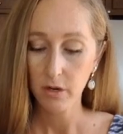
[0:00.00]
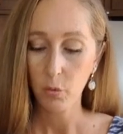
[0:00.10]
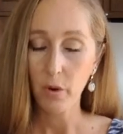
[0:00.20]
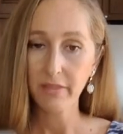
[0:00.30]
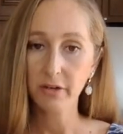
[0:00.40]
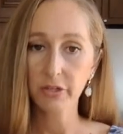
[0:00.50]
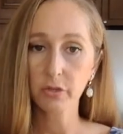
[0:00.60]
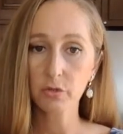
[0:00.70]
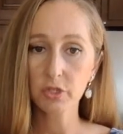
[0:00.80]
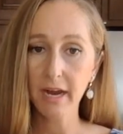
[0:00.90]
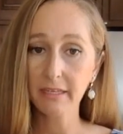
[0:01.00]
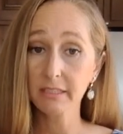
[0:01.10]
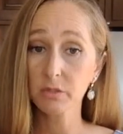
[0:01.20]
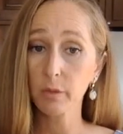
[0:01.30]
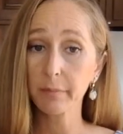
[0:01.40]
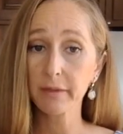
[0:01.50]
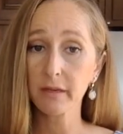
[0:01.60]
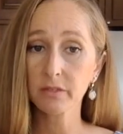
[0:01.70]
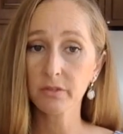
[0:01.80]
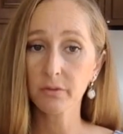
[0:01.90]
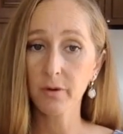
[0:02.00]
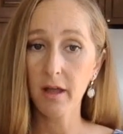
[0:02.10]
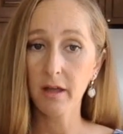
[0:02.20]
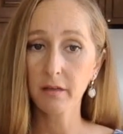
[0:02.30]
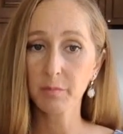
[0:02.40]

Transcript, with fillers: Whether you try to sweep it under the rug,